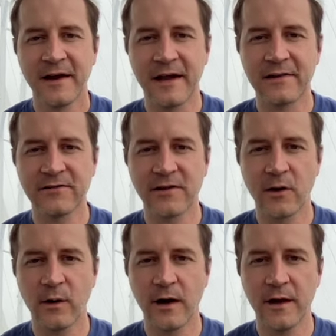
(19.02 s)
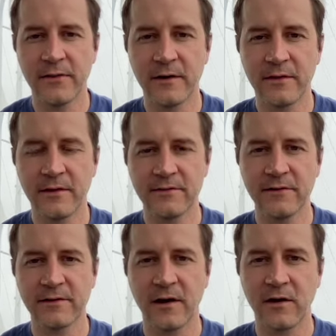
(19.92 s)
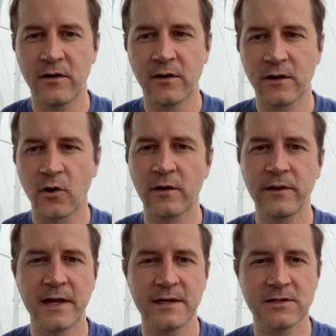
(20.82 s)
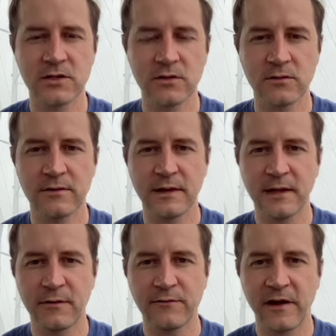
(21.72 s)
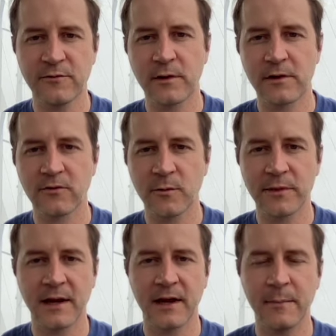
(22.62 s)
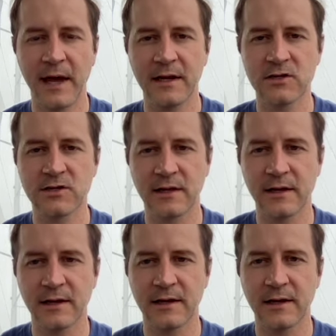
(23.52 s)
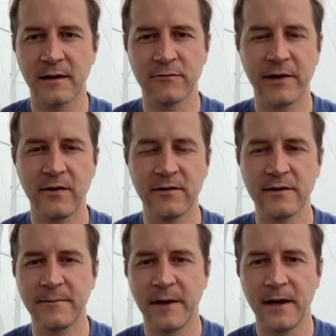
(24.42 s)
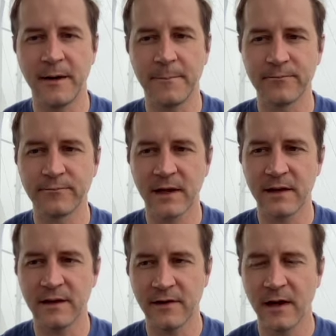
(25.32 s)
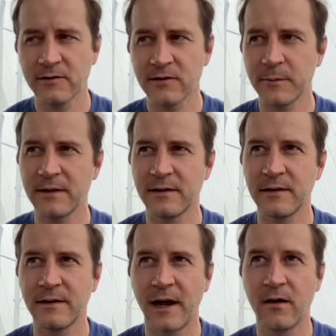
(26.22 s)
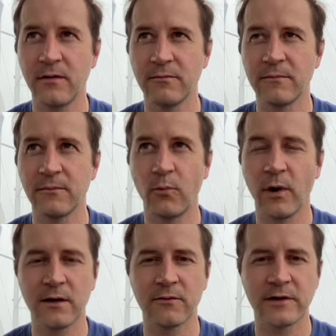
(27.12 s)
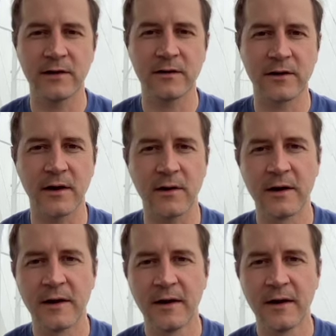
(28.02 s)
And so uh, there, this is all correlated to the Facebook group that I manage, that I uh, founded. Um, it's actually been now well over a year ago